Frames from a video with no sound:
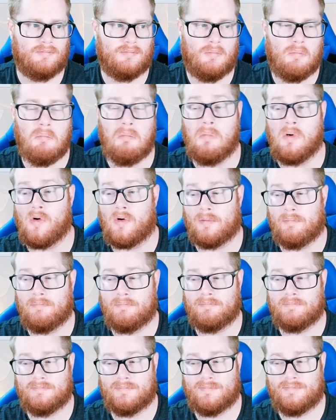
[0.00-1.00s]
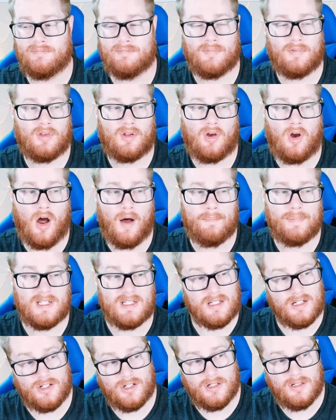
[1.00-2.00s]
more
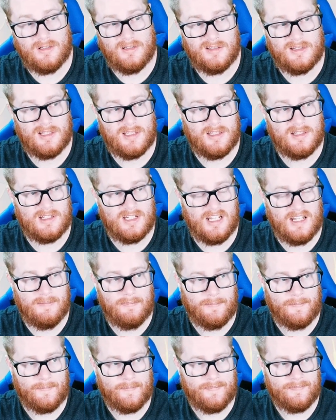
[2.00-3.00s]
composition to the team.